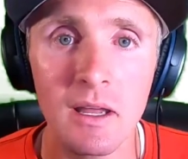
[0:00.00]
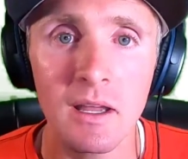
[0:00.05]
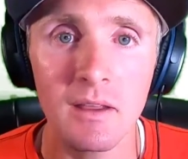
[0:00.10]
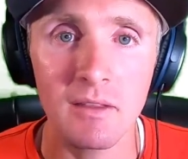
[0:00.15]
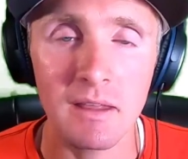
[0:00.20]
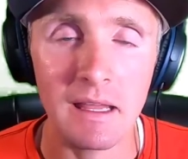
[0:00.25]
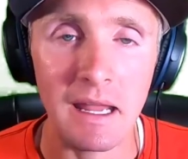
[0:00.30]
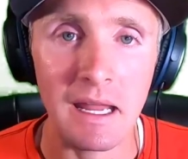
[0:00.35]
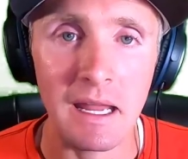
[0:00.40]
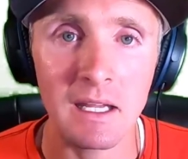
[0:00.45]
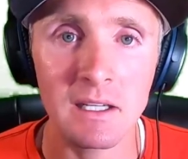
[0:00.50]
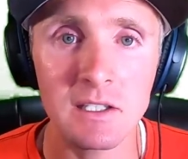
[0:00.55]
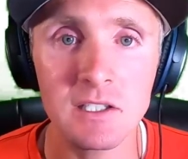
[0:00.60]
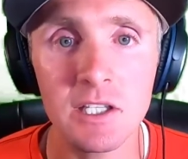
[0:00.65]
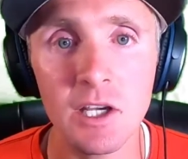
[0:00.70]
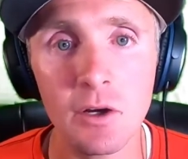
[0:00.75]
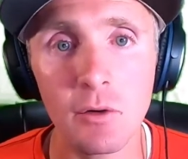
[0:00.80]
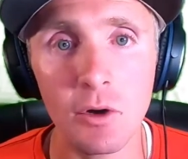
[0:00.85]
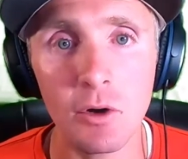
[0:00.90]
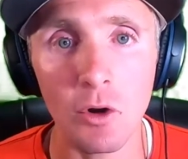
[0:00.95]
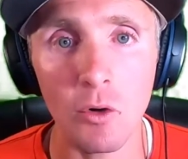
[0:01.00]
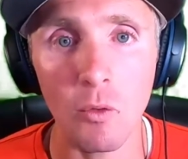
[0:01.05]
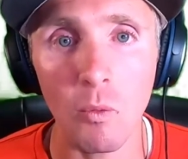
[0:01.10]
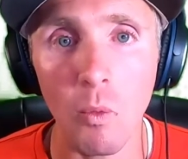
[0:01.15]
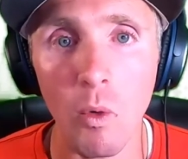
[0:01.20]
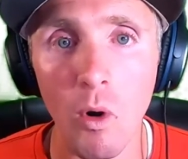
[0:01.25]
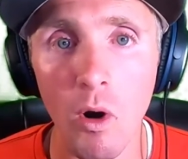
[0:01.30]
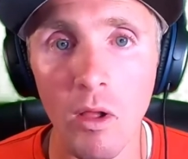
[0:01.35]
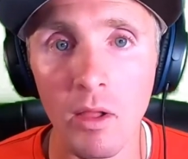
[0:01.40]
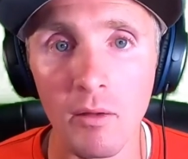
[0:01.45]
the anterior
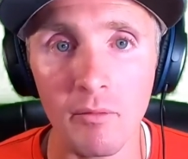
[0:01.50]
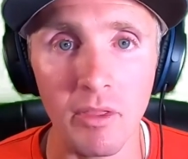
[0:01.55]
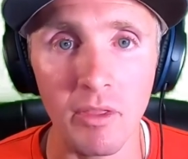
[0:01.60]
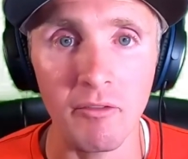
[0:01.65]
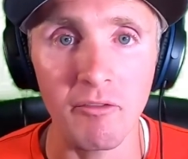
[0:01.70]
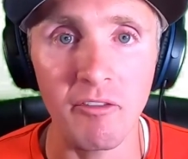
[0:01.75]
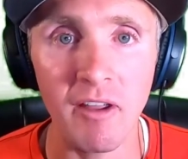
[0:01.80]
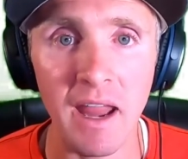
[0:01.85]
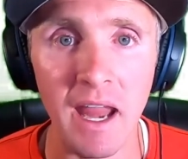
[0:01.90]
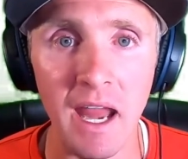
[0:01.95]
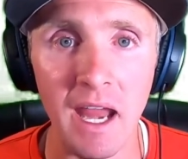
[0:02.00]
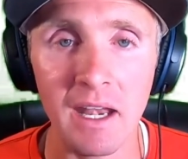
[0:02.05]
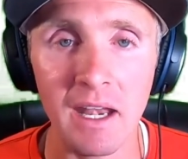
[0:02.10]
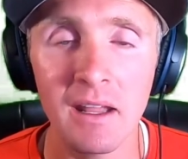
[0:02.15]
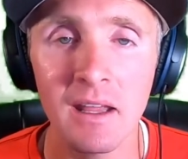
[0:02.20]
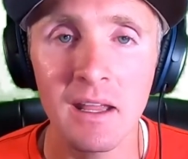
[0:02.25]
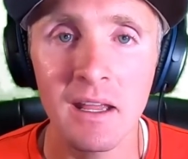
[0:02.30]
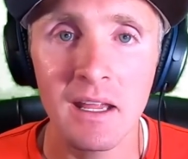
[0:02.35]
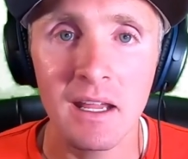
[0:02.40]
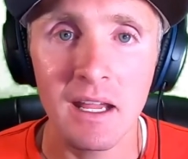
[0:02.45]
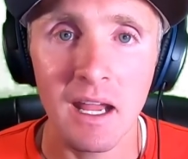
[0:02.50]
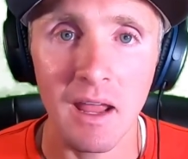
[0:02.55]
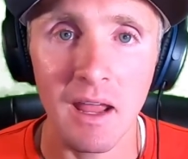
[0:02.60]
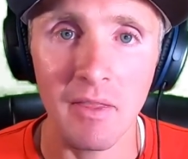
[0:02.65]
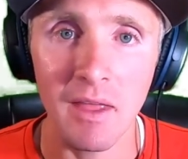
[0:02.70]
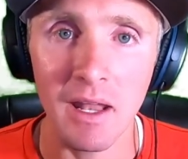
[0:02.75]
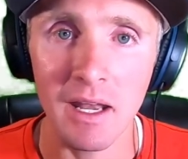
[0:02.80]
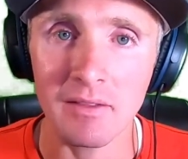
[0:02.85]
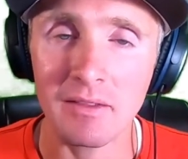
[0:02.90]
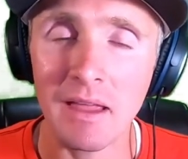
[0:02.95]
wall of the vein. And
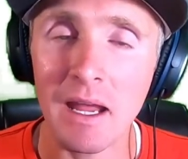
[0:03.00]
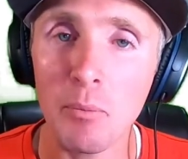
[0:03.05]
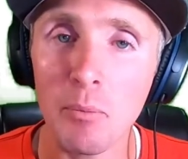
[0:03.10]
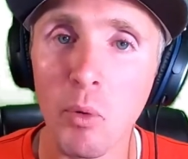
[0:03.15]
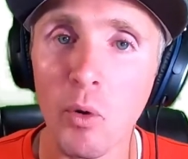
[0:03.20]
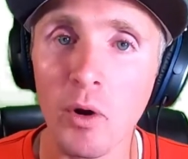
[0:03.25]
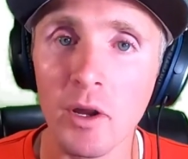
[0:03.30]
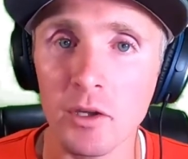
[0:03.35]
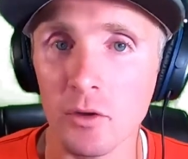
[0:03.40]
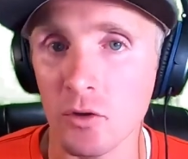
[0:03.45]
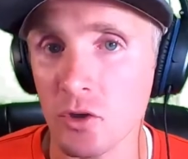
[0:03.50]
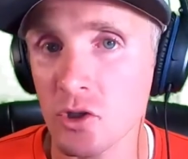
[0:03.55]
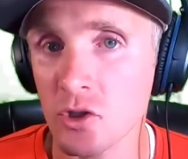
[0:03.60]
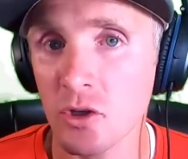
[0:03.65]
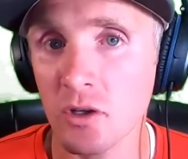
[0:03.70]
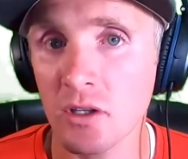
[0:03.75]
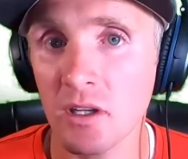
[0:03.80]
then at that point, you should